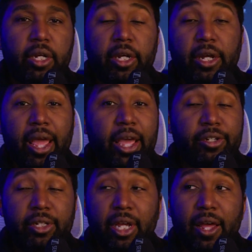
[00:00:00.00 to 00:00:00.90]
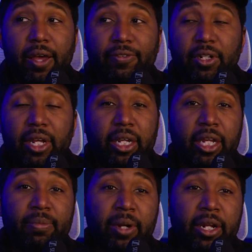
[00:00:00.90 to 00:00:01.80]
Actually, I feel like
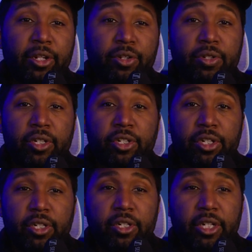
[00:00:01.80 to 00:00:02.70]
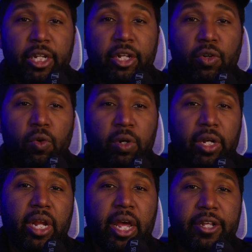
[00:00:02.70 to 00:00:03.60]
anybody can use it just to get
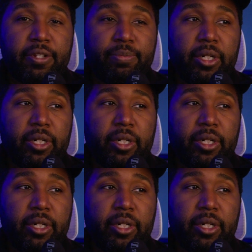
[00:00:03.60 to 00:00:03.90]
organized.